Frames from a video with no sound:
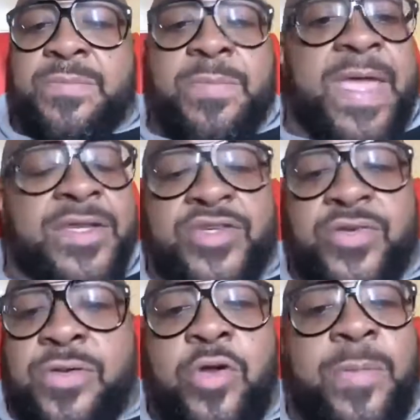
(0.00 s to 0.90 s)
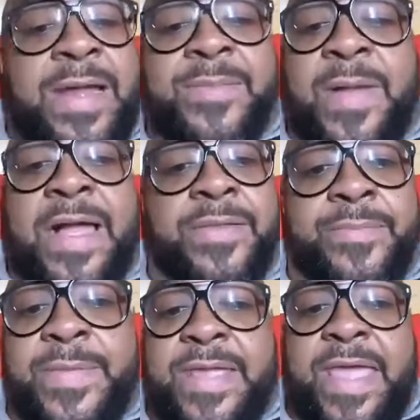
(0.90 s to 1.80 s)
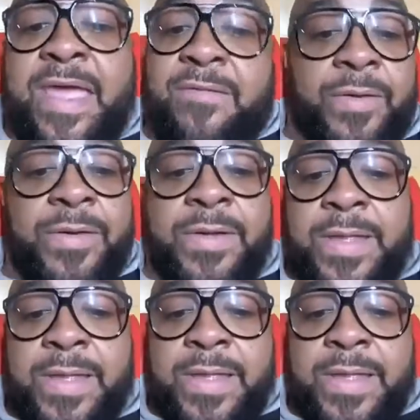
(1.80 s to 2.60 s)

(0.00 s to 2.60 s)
made sure nobody bothered me ever. Man,